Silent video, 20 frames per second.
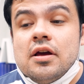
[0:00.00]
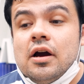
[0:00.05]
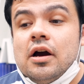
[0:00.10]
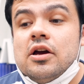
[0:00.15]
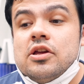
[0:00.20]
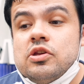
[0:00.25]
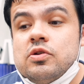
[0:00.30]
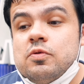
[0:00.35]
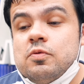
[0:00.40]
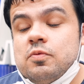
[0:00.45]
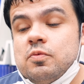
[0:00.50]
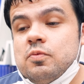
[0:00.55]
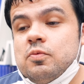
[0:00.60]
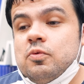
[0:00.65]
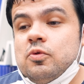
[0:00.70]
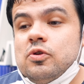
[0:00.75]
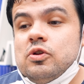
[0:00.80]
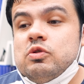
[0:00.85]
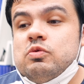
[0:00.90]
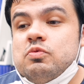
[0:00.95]
uh, you
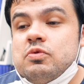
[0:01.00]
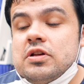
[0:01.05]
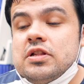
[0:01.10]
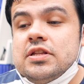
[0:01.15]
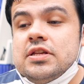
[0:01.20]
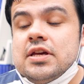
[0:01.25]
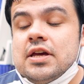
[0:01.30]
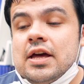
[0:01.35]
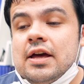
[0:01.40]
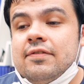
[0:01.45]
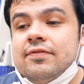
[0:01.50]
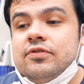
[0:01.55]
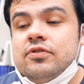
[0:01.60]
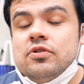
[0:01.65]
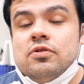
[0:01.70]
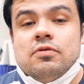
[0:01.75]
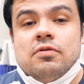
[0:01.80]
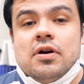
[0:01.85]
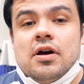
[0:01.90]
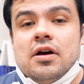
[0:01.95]
you really have
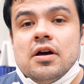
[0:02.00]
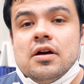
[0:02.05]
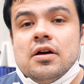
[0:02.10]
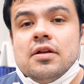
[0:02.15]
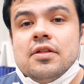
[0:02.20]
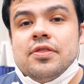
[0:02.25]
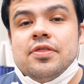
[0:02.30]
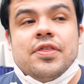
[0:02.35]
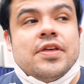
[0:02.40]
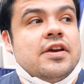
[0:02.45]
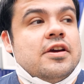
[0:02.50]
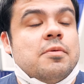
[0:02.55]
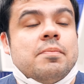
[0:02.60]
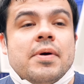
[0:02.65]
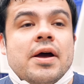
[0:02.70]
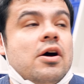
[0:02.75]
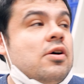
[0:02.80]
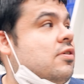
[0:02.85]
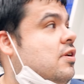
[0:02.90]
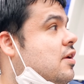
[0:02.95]
to uh, think
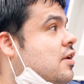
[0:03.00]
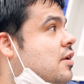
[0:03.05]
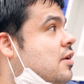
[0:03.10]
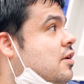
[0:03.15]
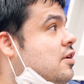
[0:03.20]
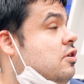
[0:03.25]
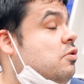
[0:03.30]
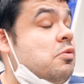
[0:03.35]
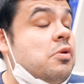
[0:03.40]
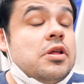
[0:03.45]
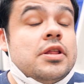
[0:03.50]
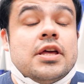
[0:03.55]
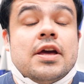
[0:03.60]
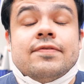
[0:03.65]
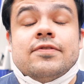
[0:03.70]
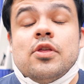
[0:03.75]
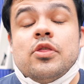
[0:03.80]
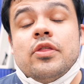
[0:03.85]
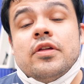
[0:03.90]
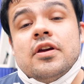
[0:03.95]
about you really
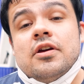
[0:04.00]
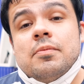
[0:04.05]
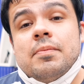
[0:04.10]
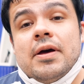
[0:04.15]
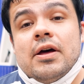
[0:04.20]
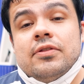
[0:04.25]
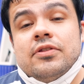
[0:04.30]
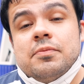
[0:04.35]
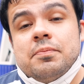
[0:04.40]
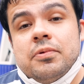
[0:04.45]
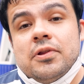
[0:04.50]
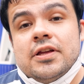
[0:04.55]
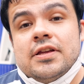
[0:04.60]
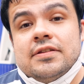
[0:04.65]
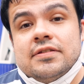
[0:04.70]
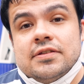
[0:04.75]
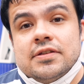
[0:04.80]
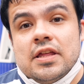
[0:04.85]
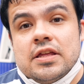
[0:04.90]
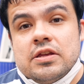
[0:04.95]
have to think about the
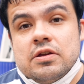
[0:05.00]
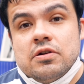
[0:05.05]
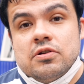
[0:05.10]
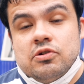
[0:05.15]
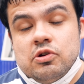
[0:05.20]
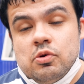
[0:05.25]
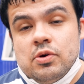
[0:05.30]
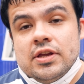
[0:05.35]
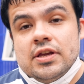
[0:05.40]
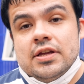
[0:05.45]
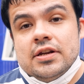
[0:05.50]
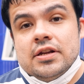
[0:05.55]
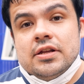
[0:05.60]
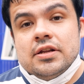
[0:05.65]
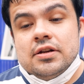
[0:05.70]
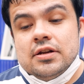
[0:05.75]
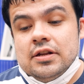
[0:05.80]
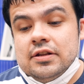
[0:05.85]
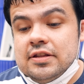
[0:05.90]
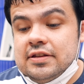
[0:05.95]
place that you're doing it
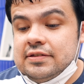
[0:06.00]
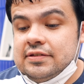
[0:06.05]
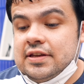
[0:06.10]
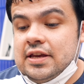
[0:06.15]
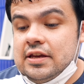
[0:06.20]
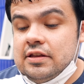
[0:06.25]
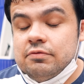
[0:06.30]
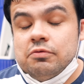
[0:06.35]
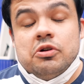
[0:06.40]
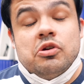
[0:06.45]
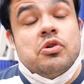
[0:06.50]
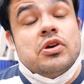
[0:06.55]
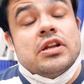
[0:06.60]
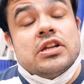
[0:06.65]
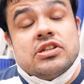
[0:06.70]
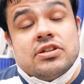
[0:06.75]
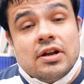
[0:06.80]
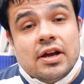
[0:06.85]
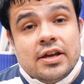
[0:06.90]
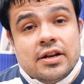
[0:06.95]
in. In this case, we're doing it
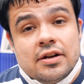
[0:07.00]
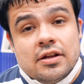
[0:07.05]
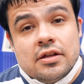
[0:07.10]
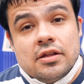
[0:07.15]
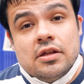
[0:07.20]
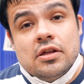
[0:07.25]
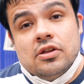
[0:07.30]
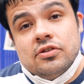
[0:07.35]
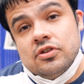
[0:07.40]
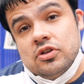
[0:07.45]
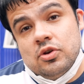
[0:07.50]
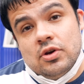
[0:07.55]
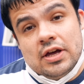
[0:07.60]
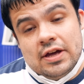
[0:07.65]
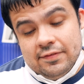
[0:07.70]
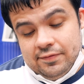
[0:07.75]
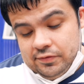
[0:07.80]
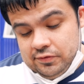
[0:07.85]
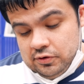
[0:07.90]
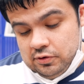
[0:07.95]
in China, so you
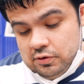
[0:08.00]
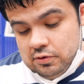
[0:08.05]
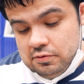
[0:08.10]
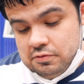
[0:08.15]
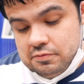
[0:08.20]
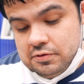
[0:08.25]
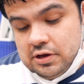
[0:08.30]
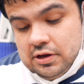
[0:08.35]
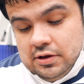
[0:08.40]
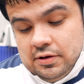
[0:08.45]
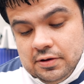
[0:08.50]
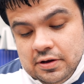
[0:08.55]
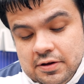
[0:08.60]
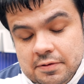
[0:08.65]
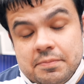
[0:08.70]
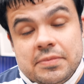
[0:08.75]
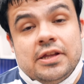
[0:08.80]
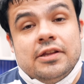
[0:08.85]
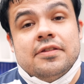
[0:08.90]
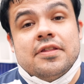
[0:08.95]
have to uh,
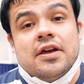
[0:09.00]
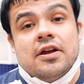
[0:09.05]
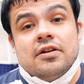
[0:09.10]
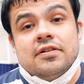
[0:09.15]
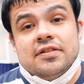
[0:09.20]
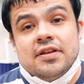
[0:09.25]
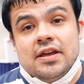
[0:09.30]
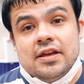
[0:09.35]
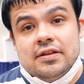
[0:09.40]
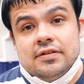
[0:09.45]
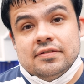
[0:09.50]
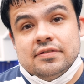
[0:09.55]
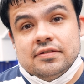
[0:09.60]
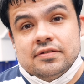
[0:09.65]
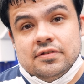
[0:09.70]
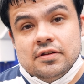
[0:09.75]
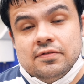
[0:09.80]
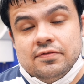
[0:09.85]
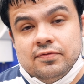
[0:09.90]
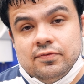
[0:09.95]
meet their
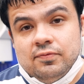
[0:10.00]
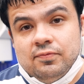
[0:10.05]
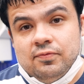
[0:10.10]
tastes of